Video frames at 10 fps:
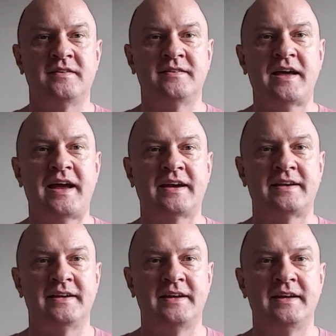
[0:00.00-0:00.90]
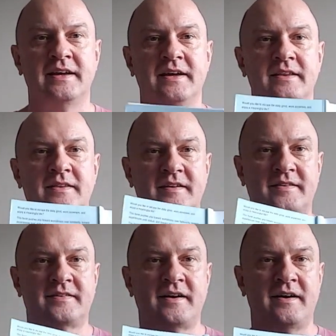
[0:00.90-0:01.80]
exactly
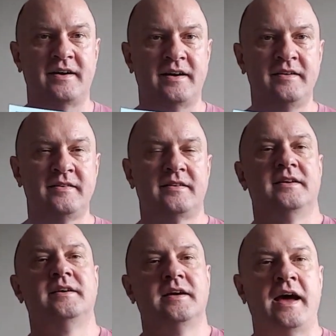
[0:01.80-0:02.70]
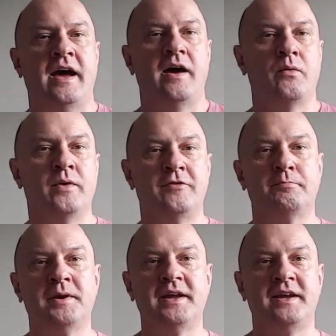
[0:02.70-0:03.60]
this size
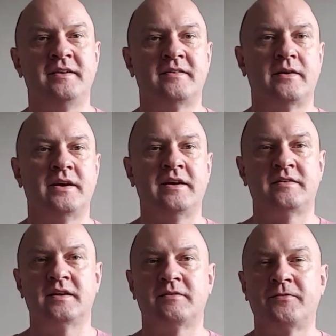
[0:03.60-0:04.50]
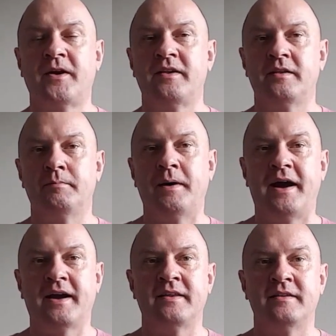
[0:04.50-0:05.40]
with bleed. So it has the front, the
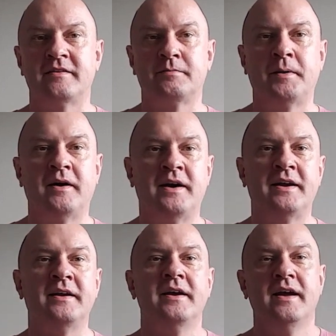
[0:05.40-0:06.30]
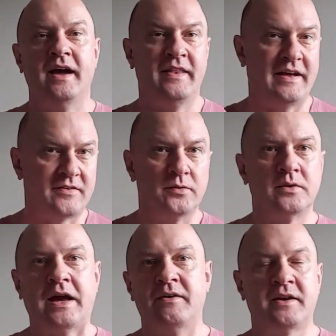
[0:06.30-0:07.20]
back and the spine, and that's all
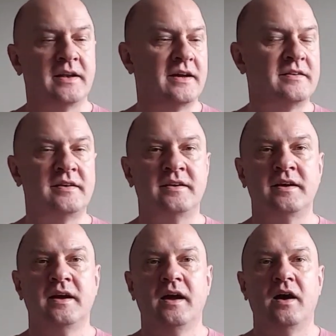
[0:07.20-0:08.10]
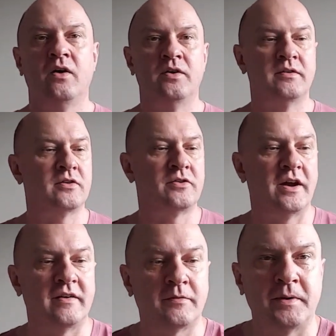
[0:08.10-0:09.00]
calculated on
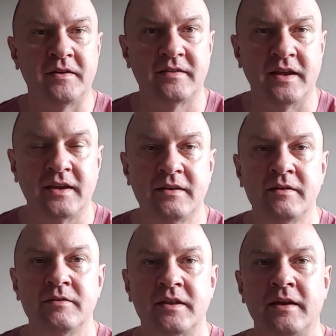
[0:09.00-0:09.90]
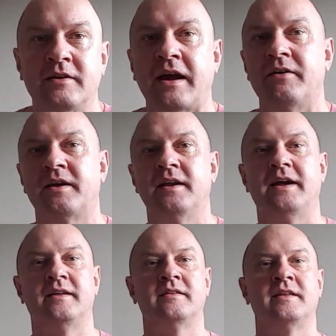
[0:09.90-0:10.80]
CreateSpace. They
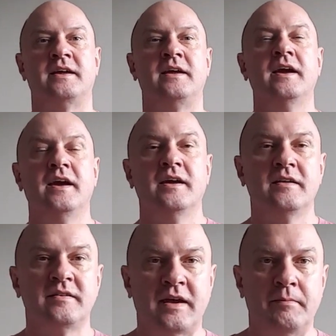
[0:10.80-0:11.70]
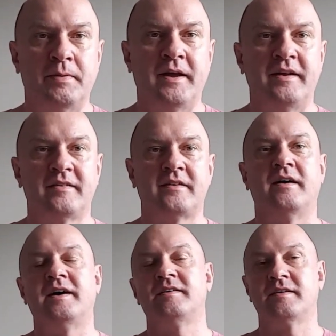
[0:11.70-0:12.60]
calculate the template
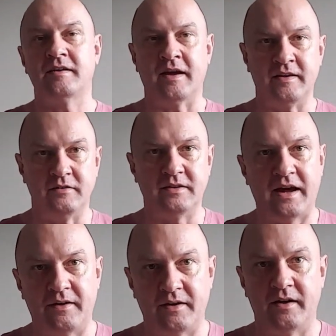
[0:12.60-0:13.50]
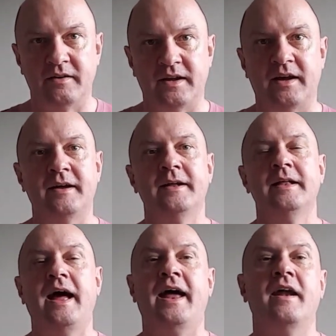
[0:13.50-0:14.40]
size and you download it,
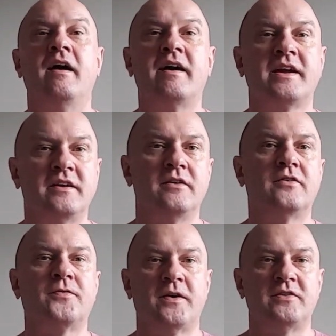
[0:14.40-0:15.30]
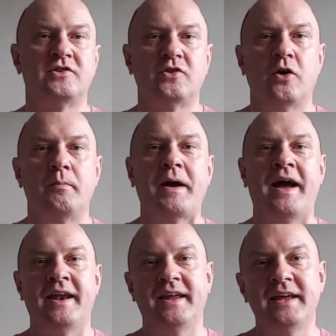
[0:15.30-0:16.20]
and I use Photoshop
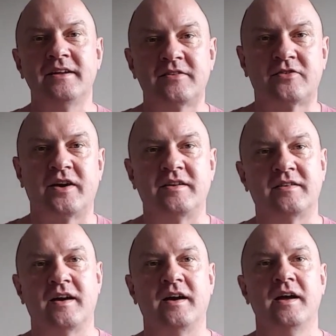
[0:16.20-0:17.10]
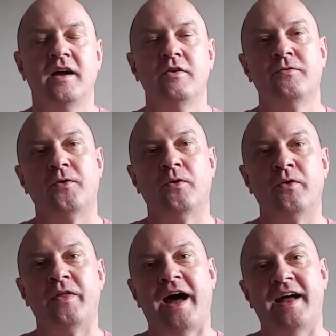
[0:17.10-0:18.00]
and Illustrator
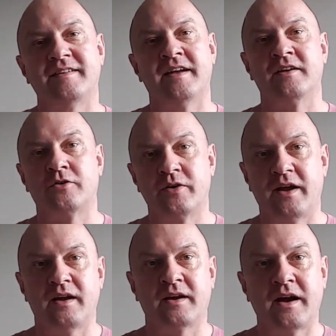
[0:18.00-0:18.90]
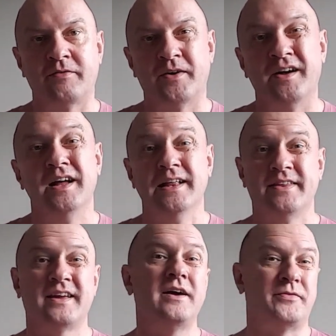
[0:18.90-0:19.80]
for that and create a cover.
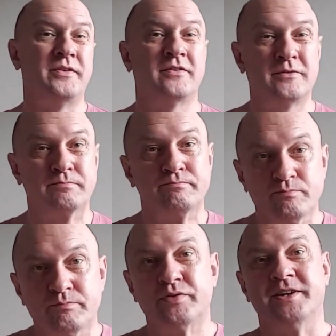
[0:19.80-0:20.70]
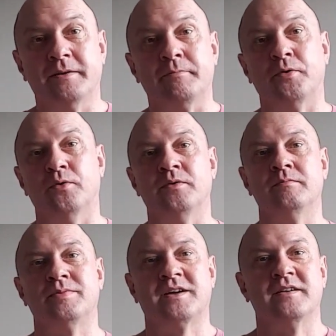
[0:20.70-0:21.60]
The cover is pretty
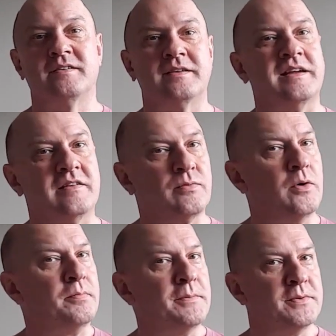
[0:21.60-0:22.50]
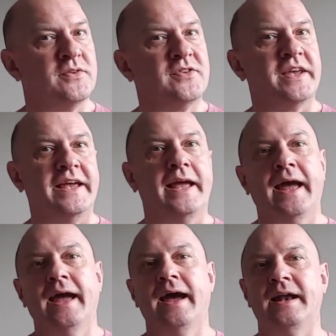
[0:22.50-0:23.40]
important because that's what people see,
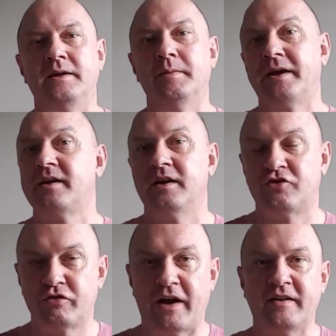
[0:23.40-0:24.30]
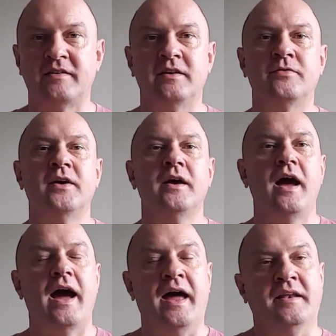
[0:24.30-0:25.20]
and you make it attractive,
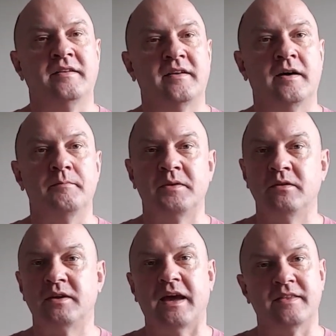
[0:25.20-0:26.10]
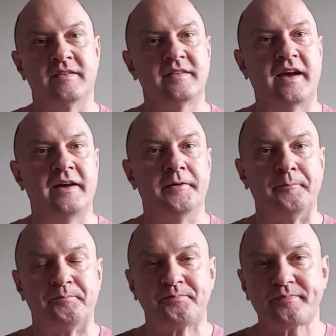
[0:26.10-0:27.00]
and you get the sale.